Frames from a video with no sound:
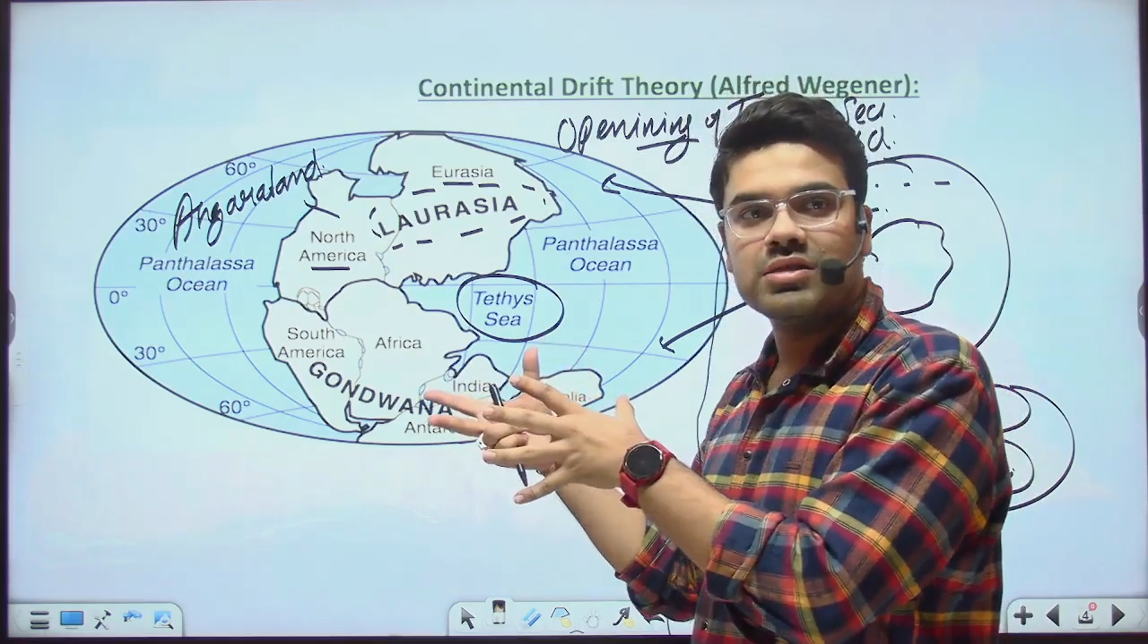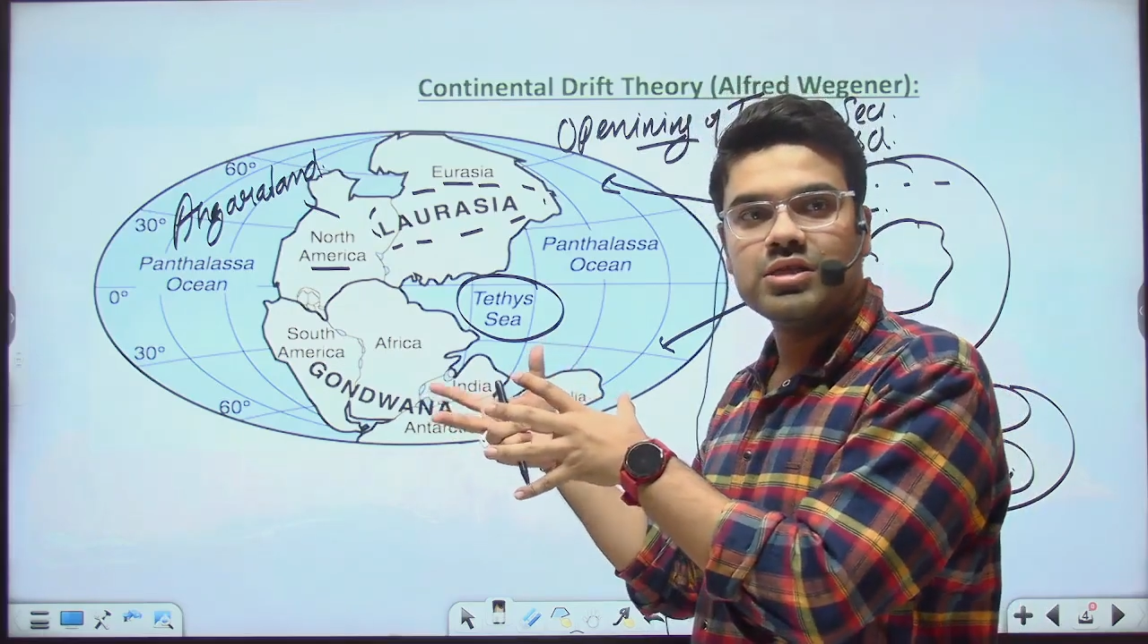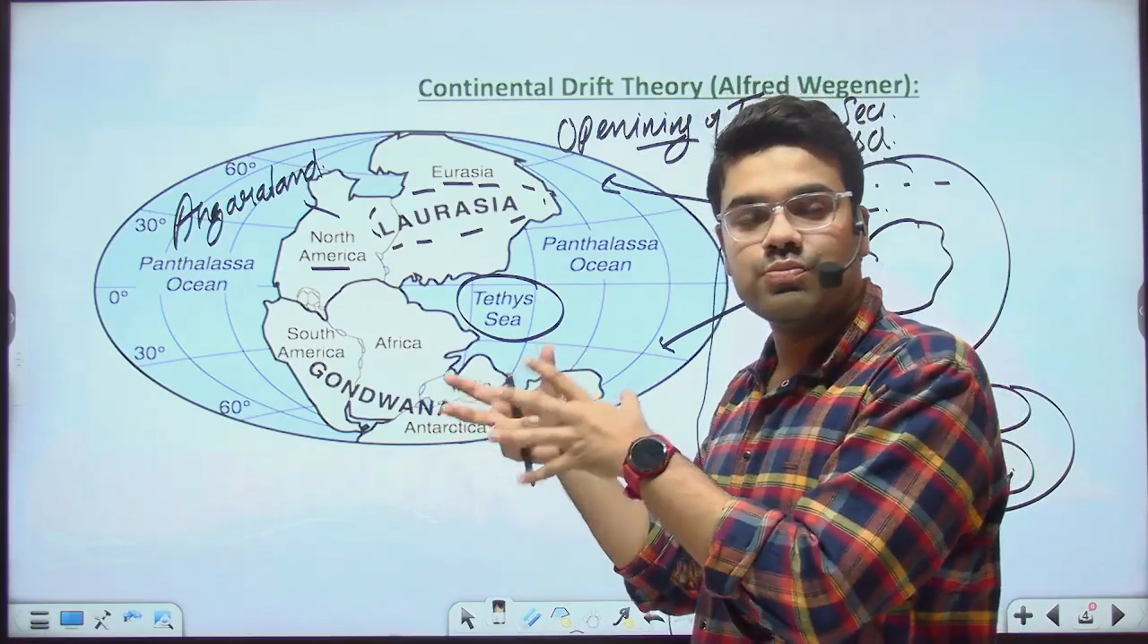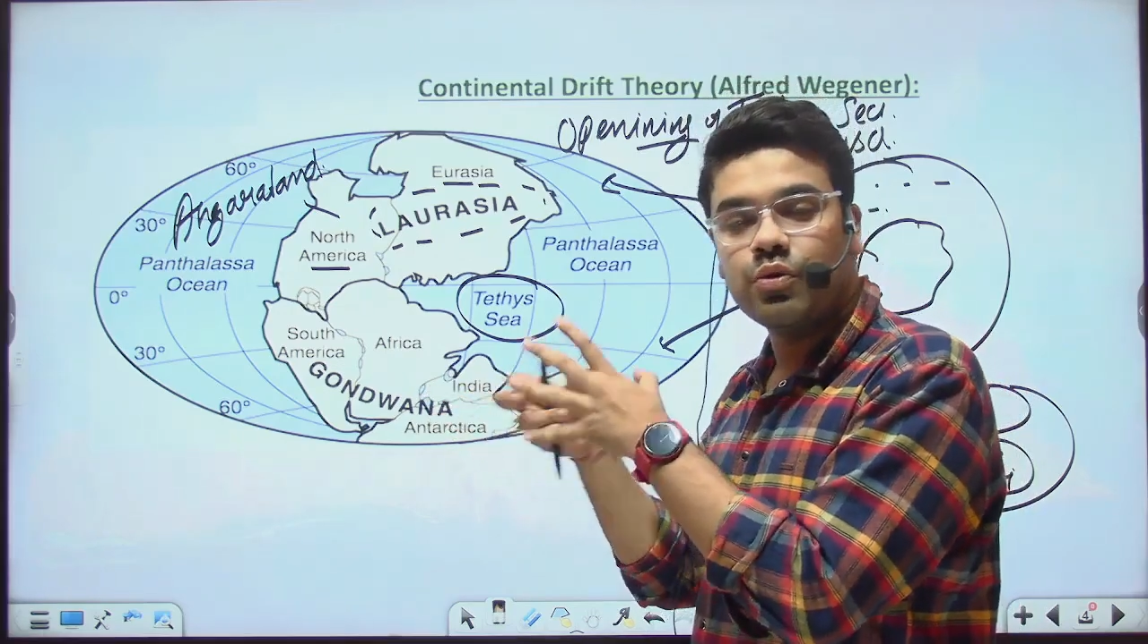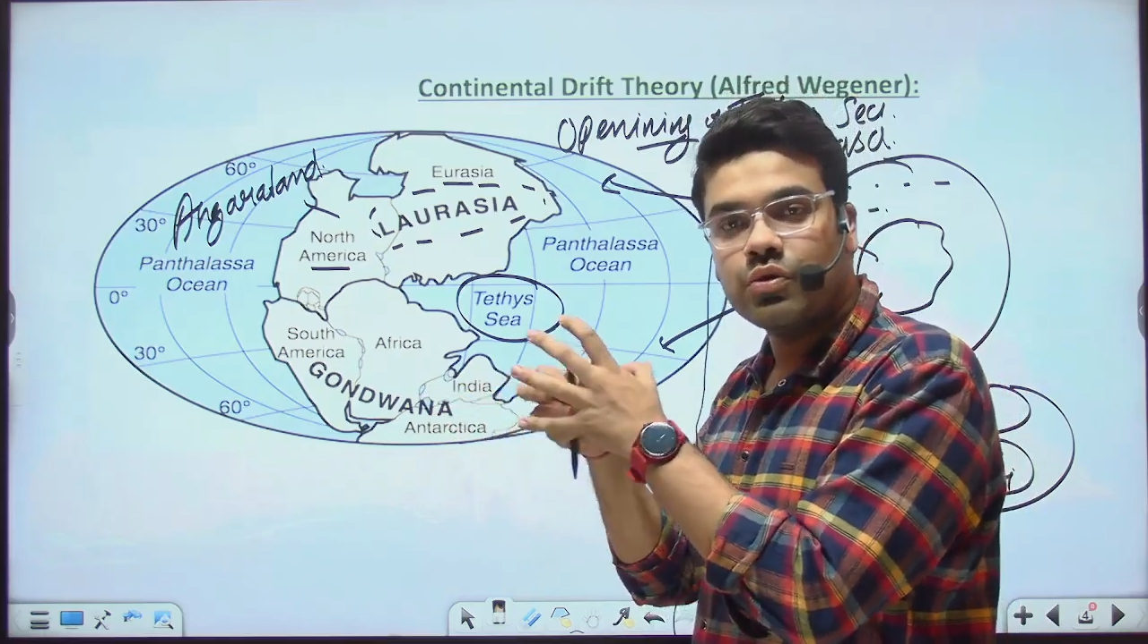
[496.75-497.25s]

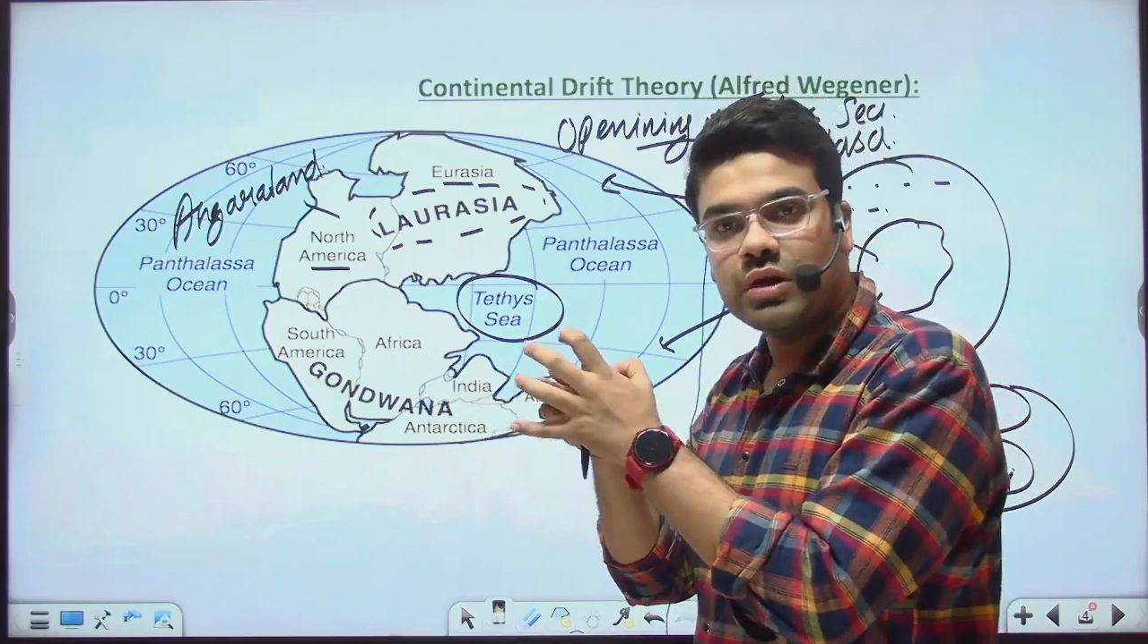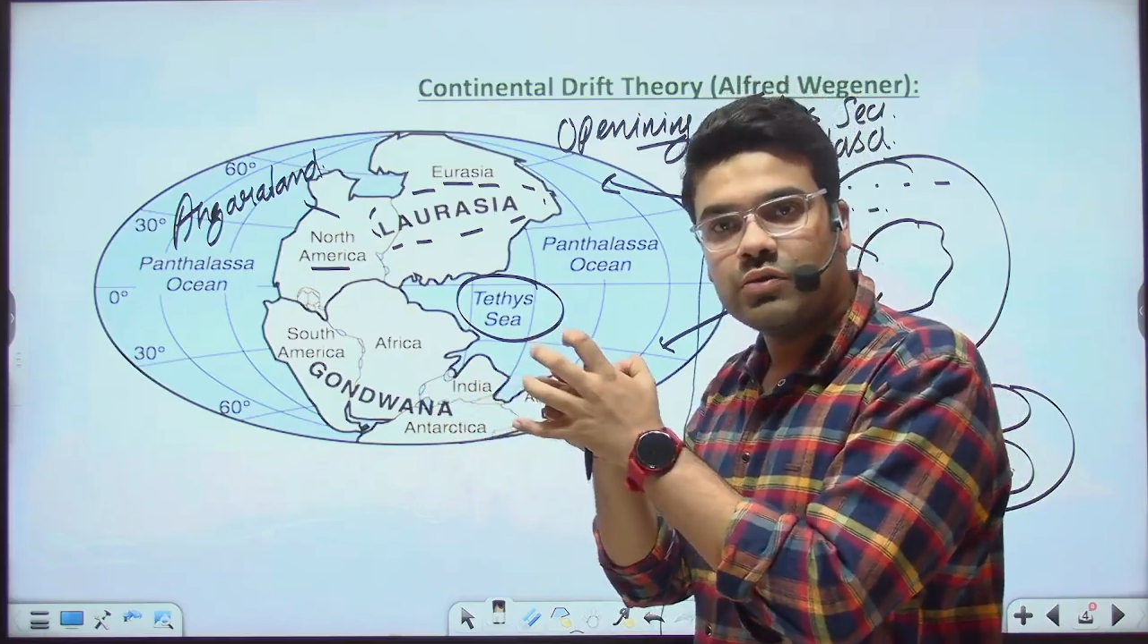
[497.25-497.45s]
broke into